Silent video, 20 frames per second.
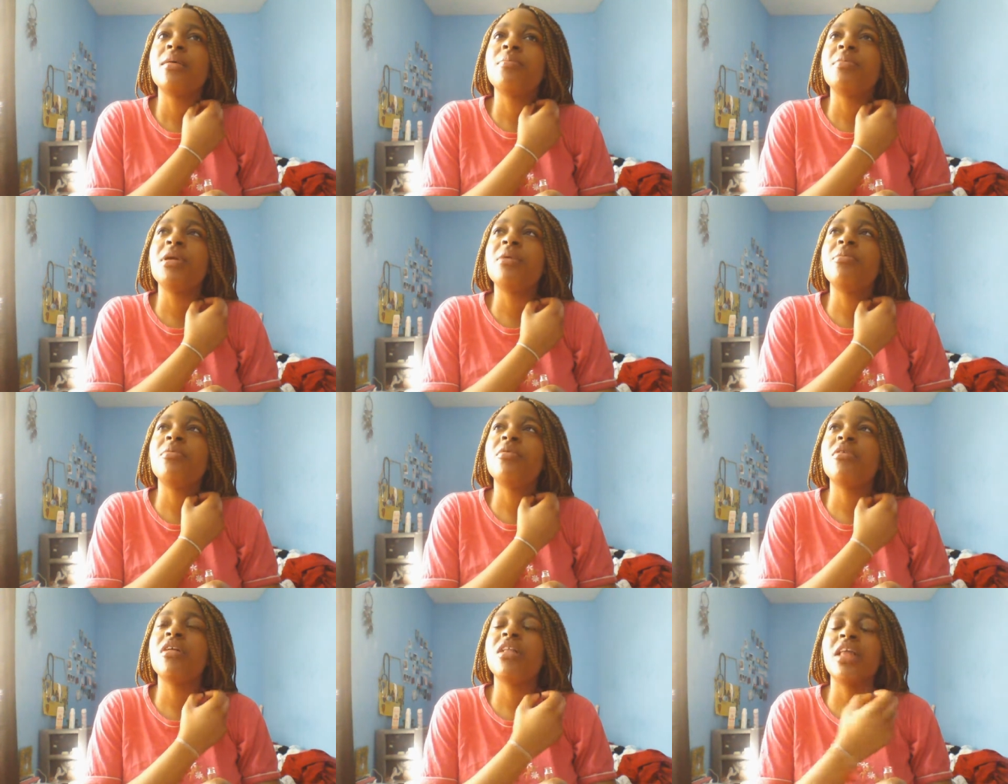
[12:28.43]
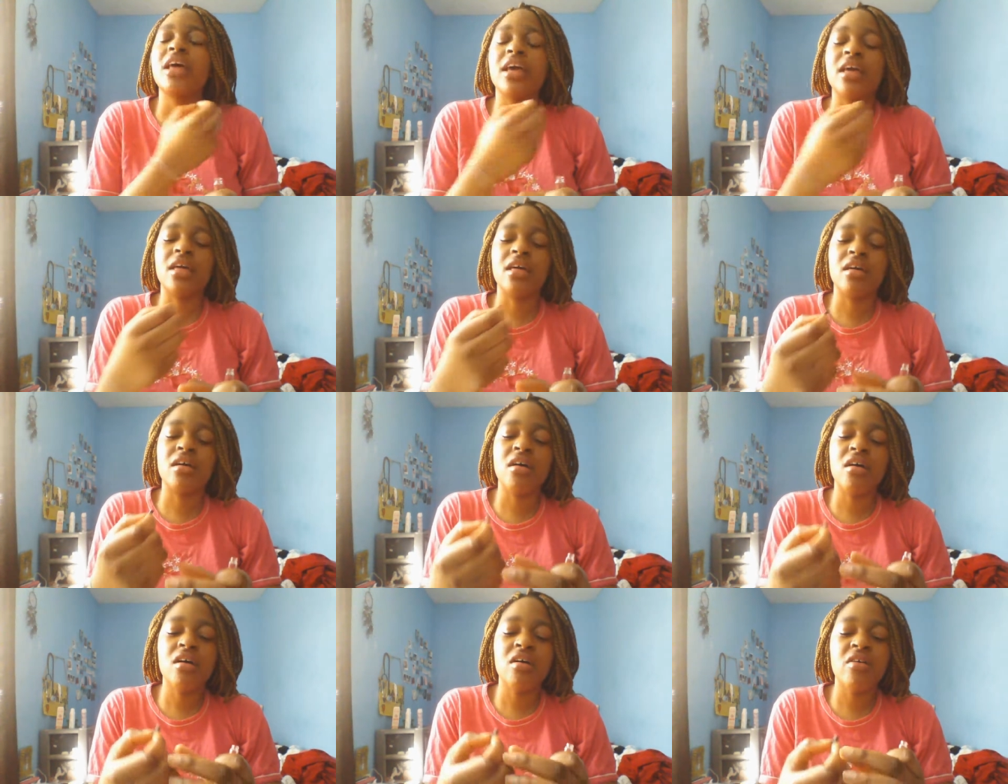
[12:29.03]
people are like,
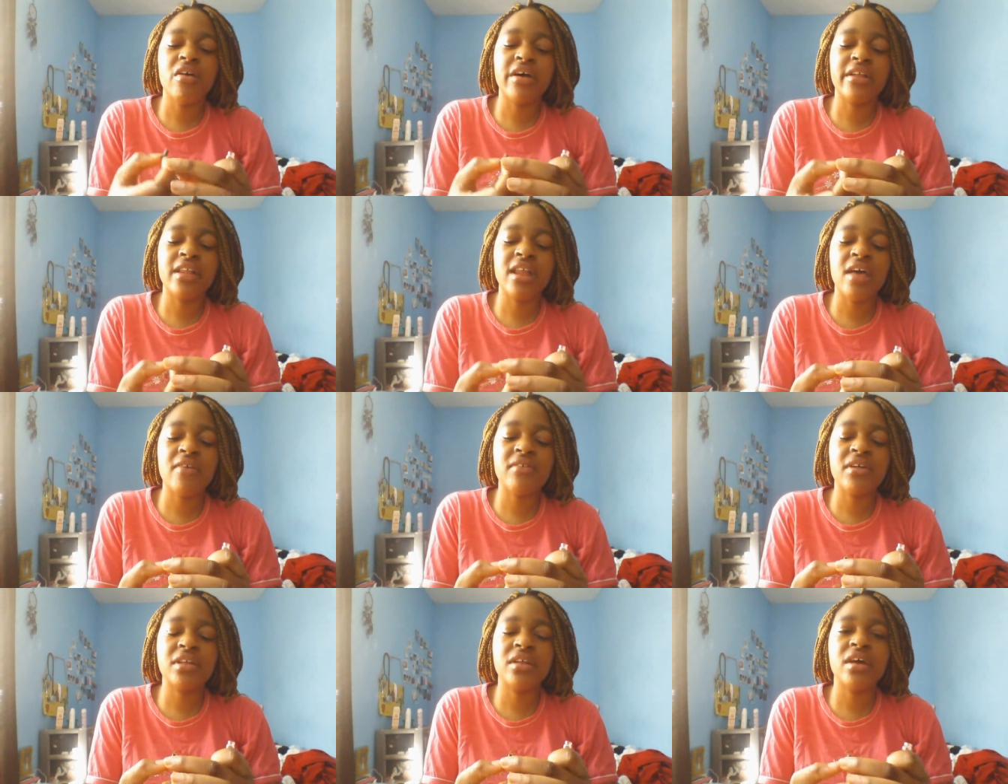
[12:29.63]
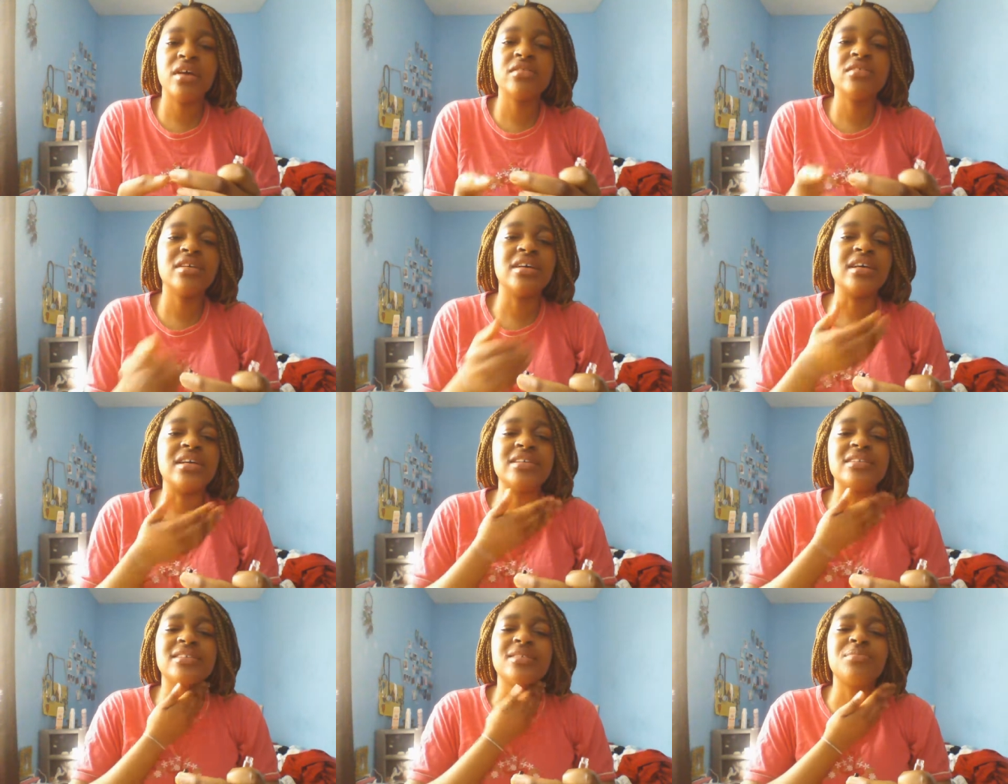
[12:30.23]
oh, I'd never
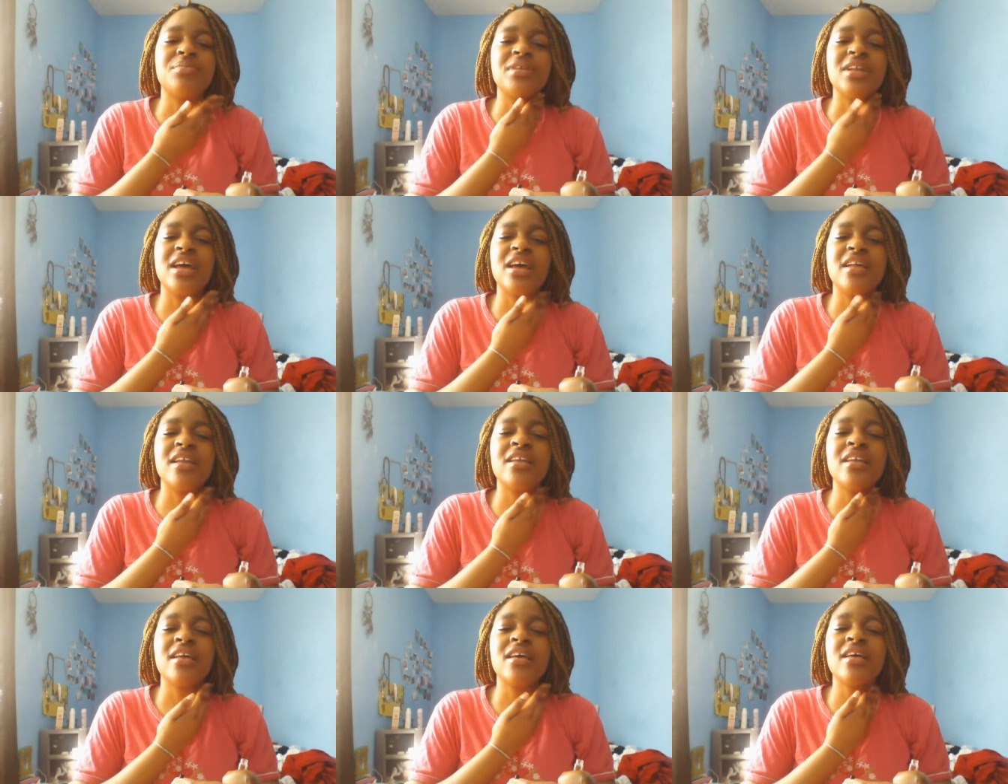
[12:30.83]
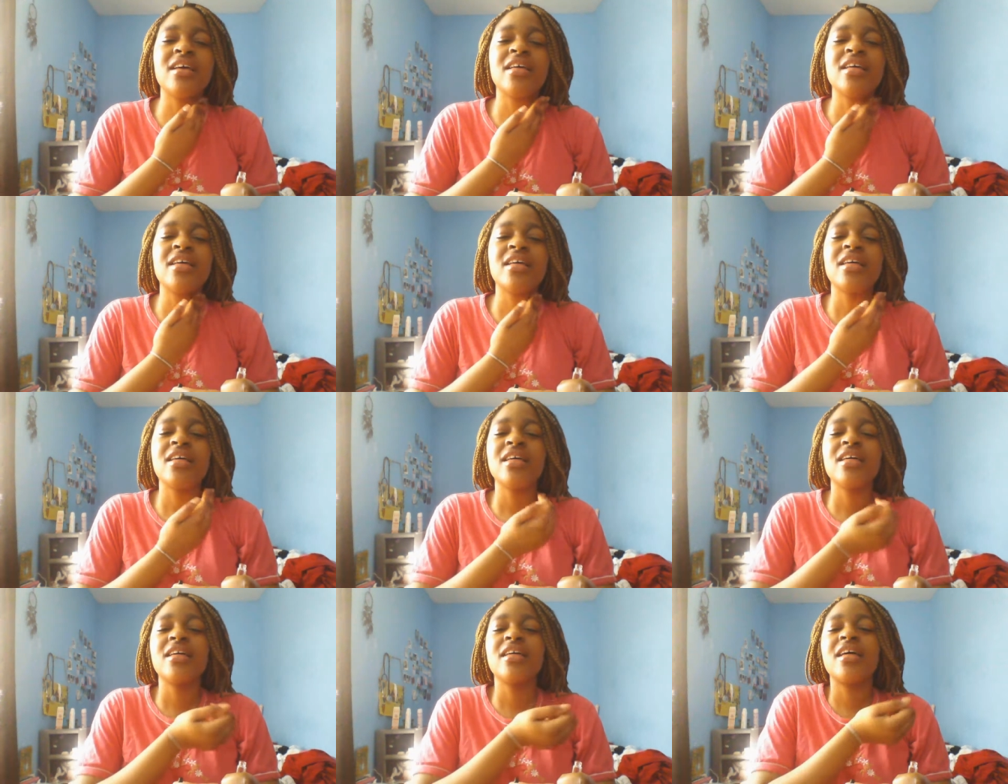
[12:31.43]
noticed, but then
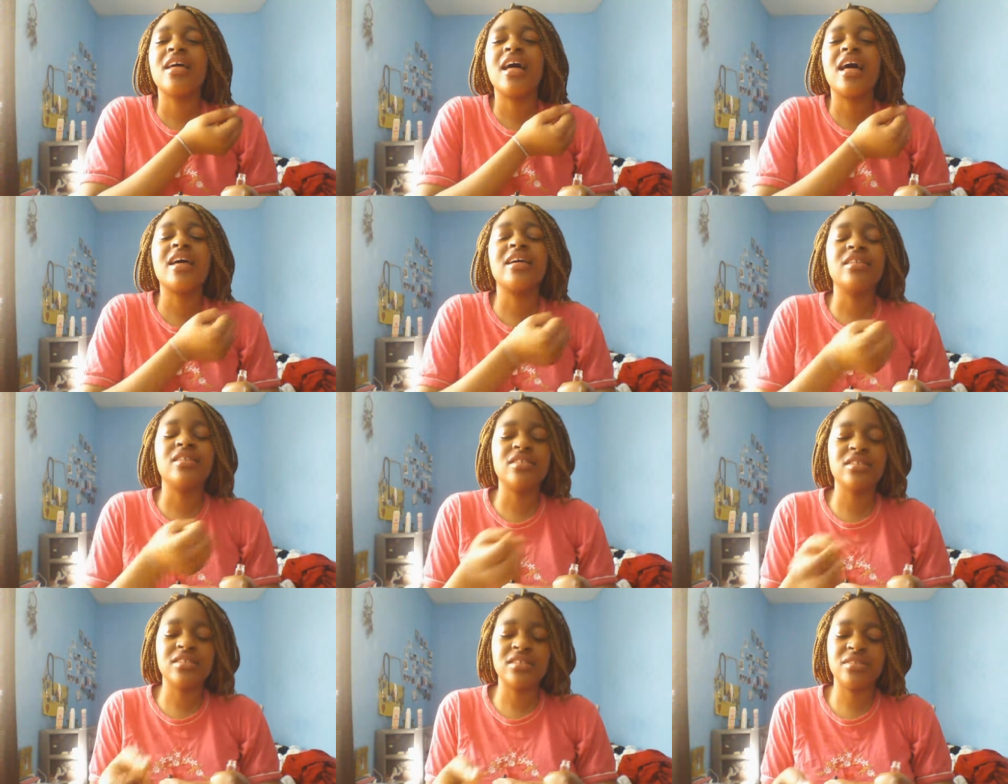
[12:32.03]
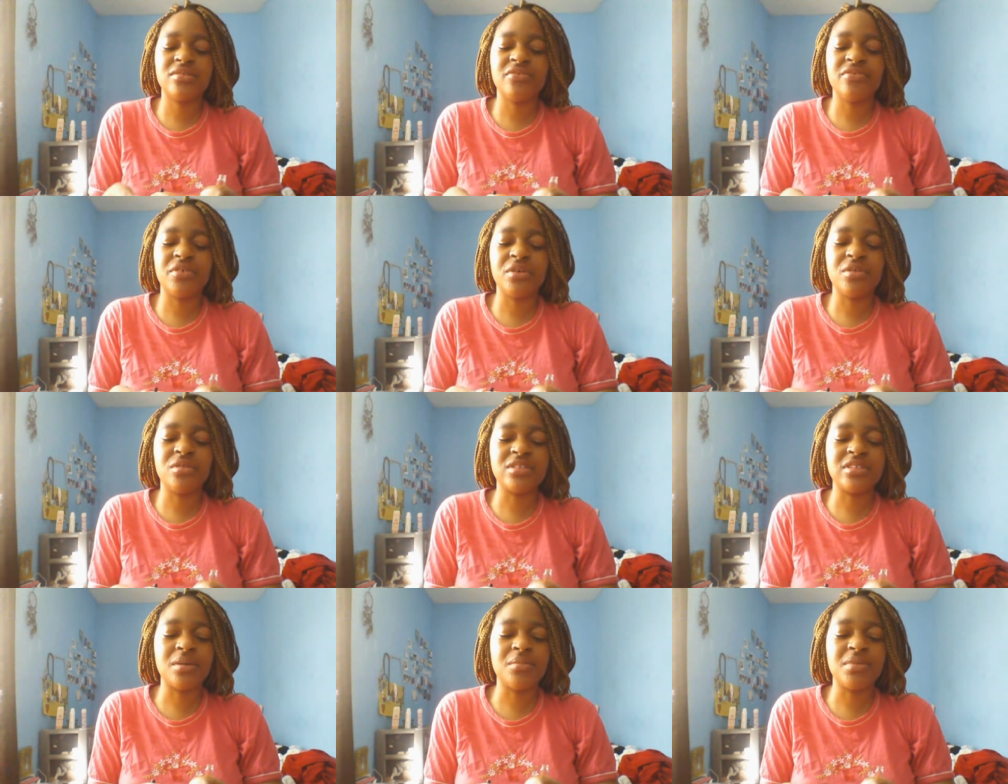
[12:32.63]
I just
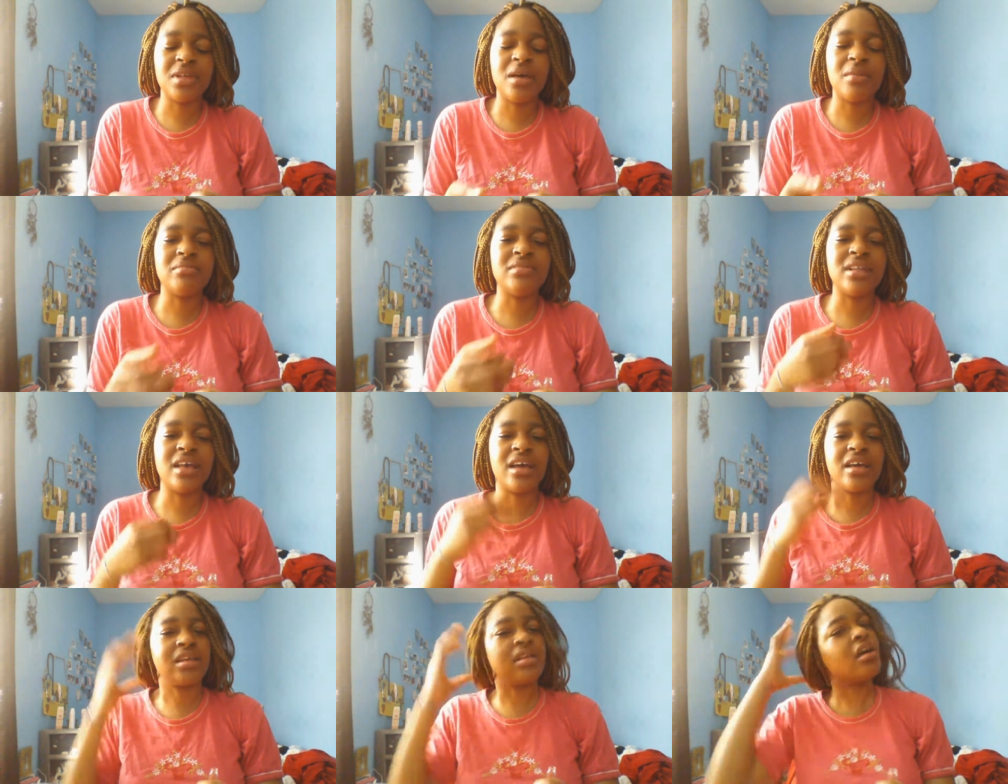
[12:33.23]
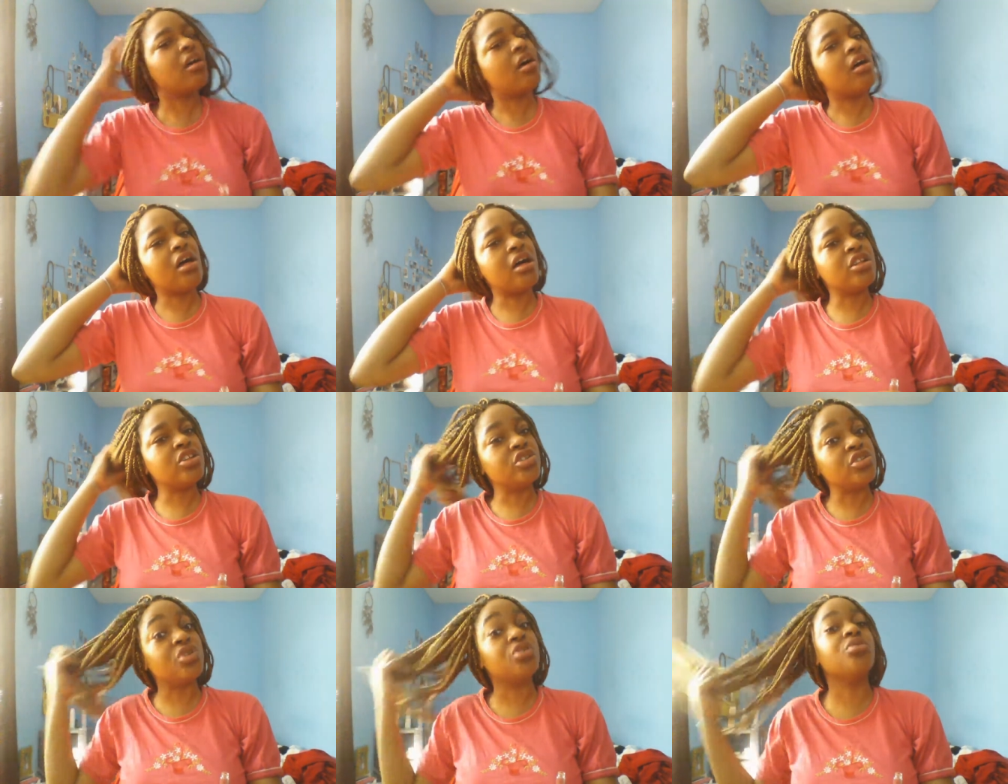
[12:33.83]
feel sometimes like,
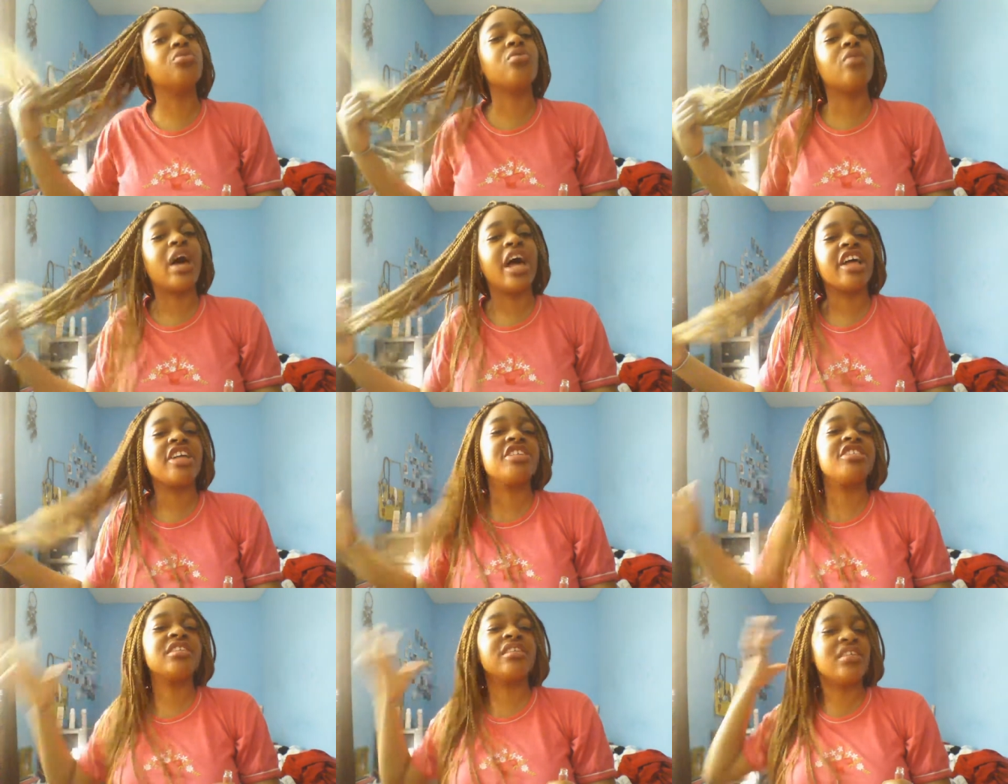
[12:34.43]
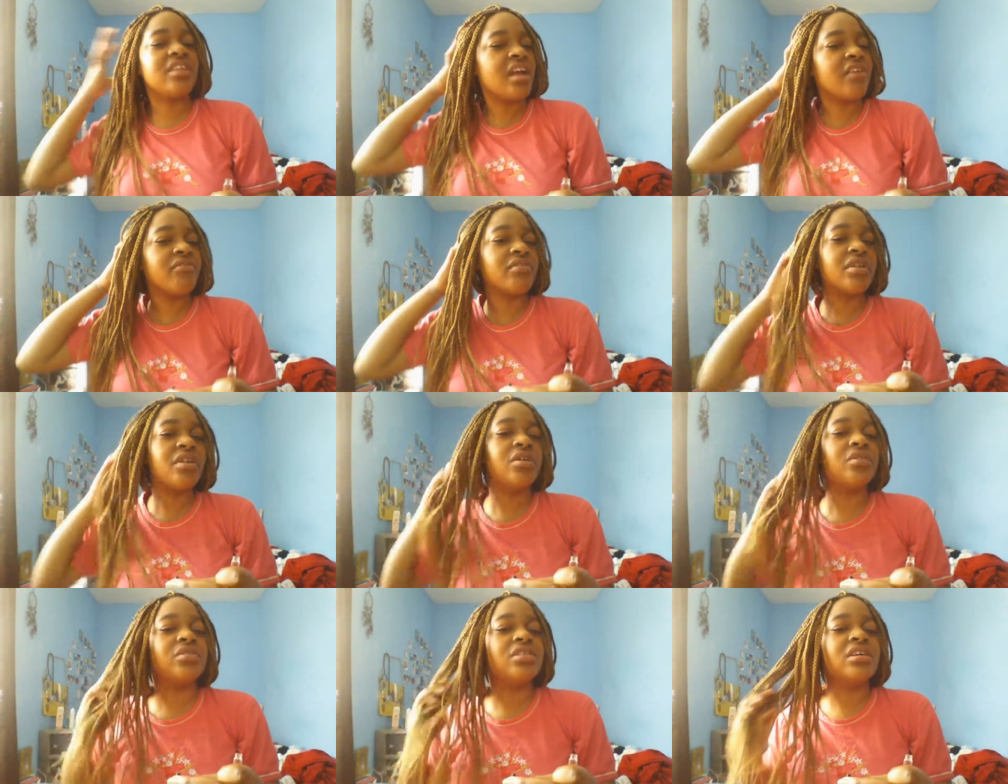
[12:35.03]
do you actually never
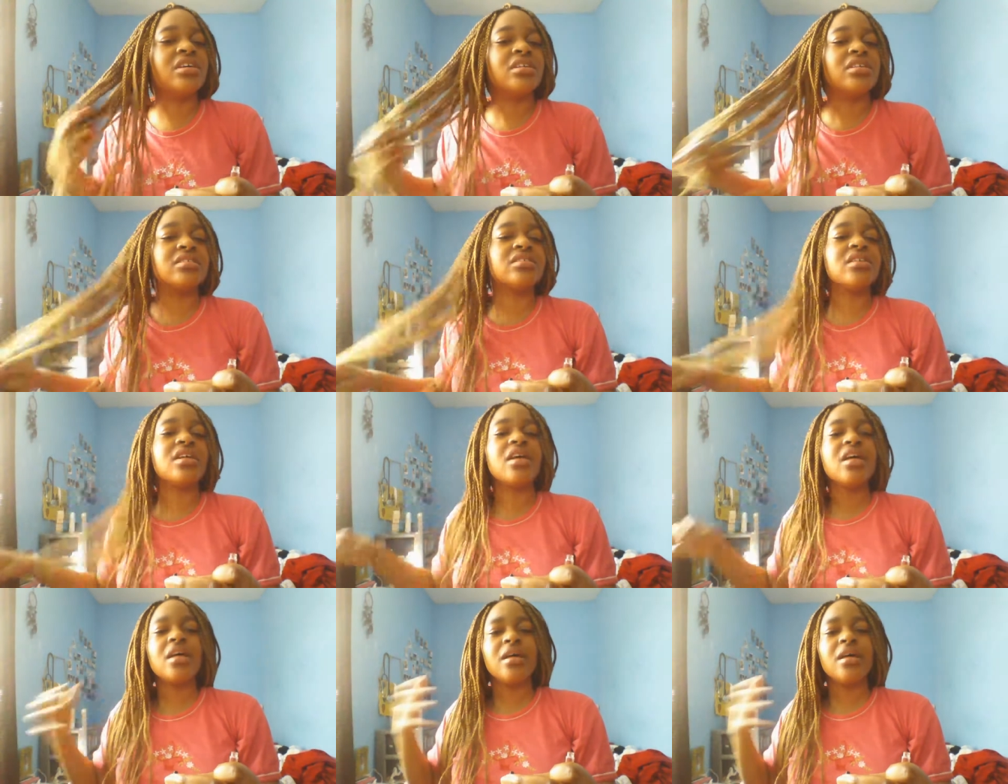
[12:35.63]
notice?